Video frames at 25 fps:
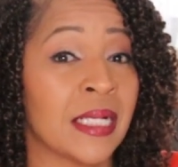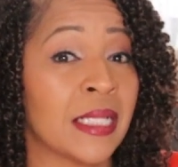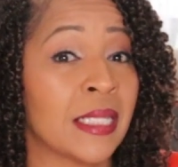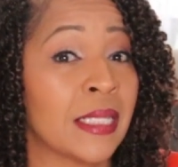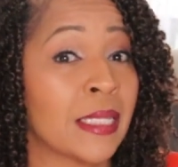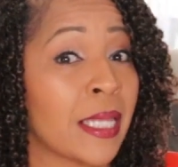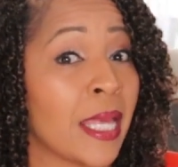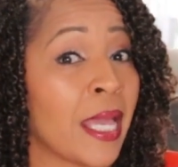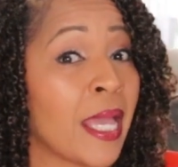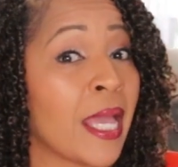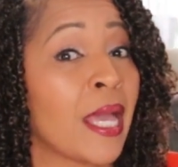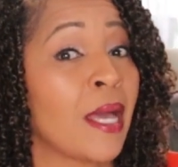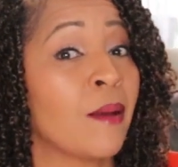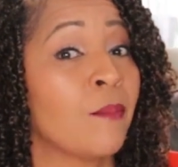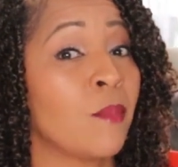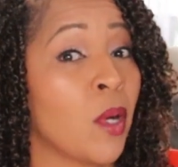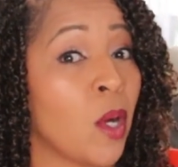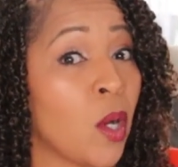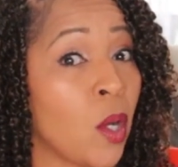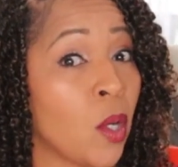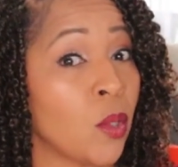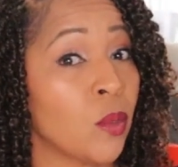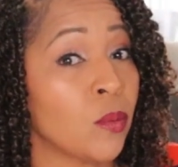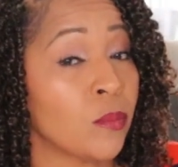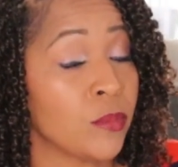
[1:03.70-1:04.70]
glam
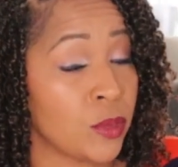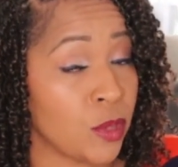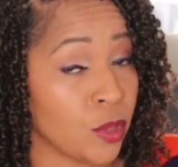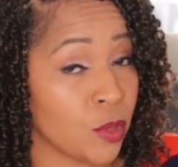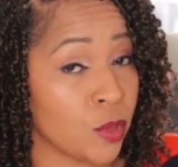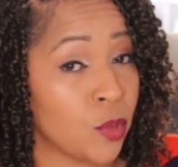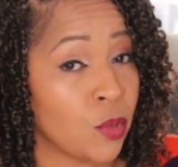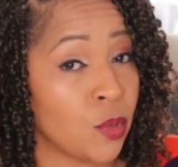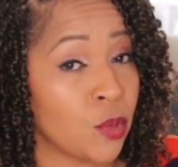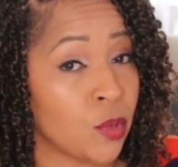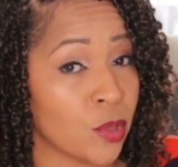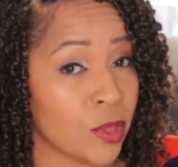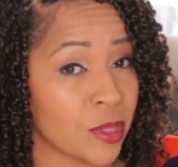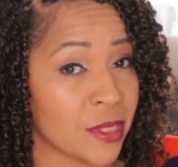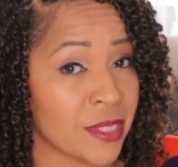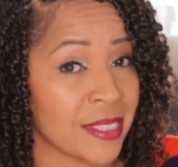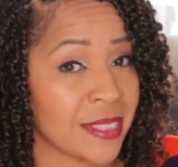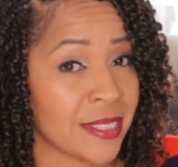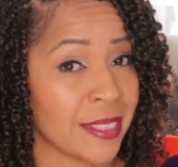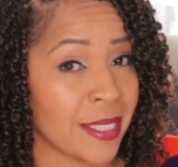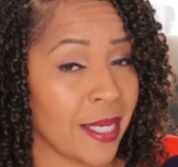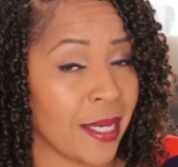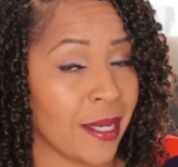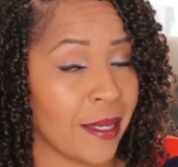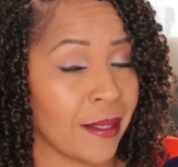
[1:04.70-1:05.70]
home decor
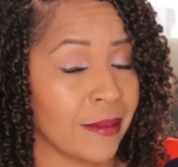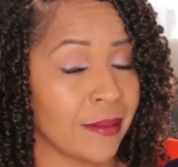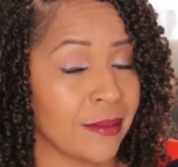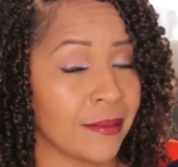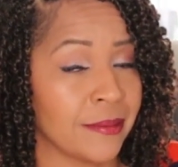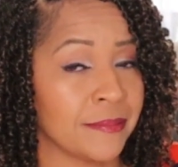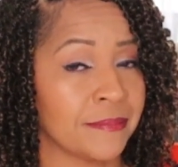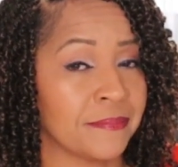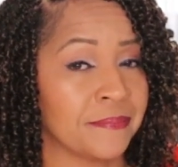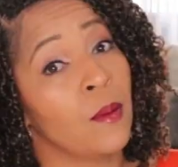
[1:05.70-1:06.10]
style.